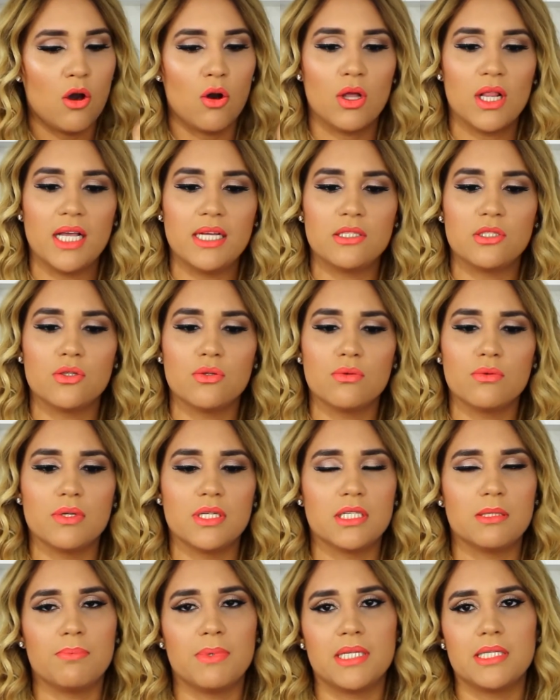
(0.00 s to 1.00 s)
All I do
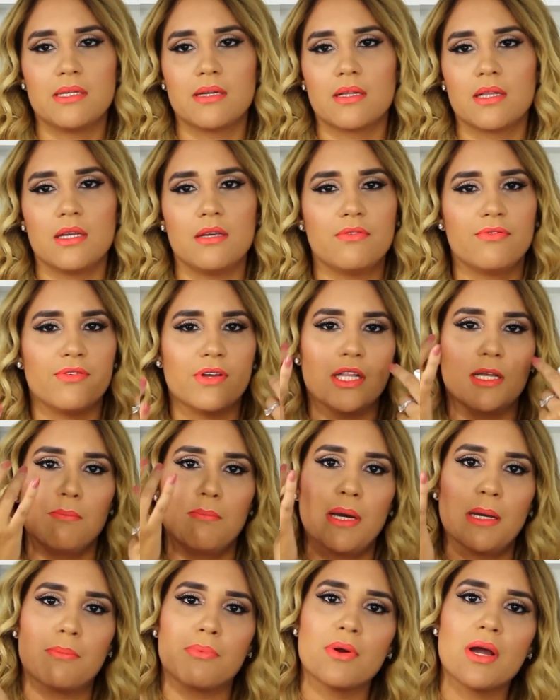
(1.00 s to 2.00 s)
is basically fill in
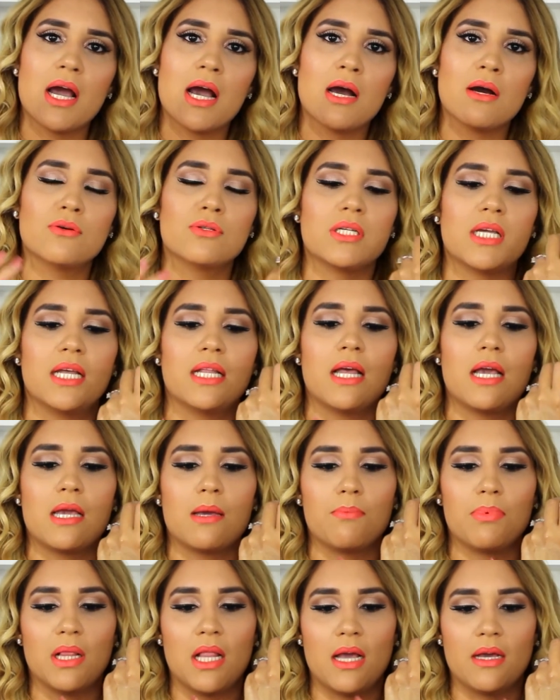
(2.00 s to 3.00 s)
my brows and I
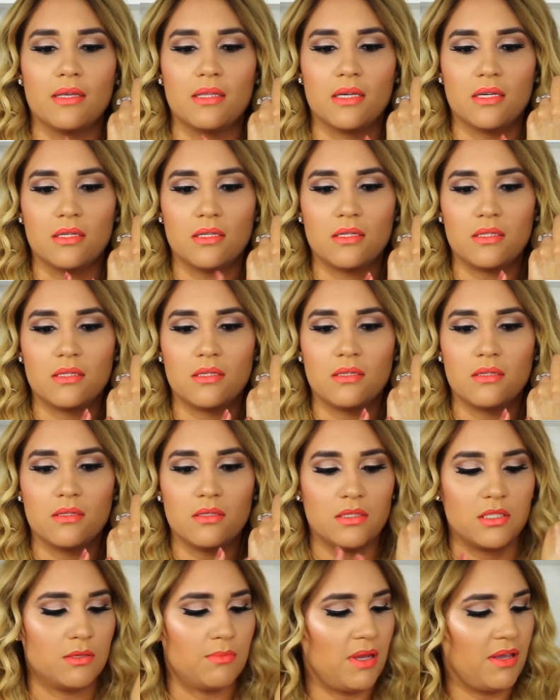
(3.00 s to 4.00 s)
apply this
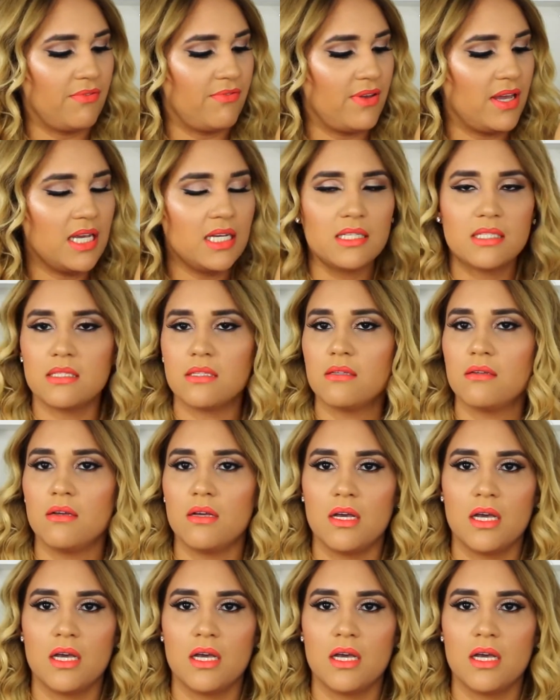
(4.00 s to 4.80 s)
to my face,